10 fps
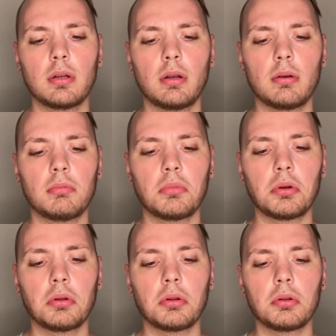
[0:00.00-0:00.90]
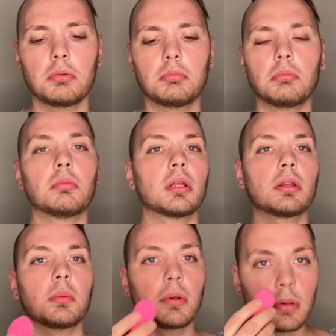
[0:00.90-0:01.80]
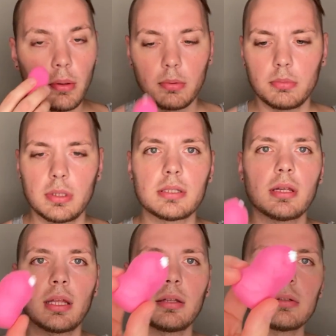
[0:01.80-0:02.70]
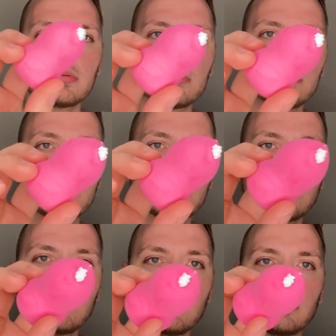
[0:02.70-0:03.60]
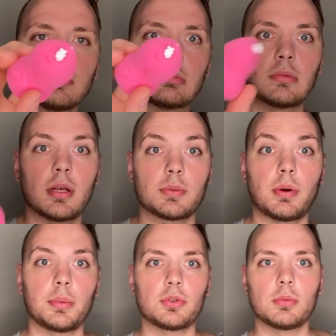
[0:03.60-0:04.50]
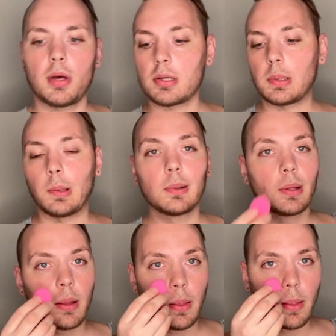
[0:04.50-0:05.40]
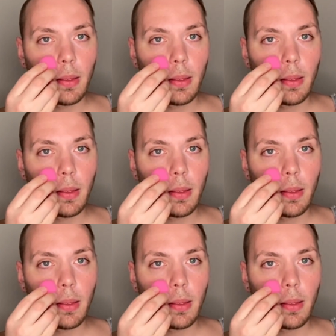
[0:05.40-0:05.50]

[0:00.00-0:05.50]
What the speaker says: No, I don't like that much. It's like, that's probably too much. Let's see.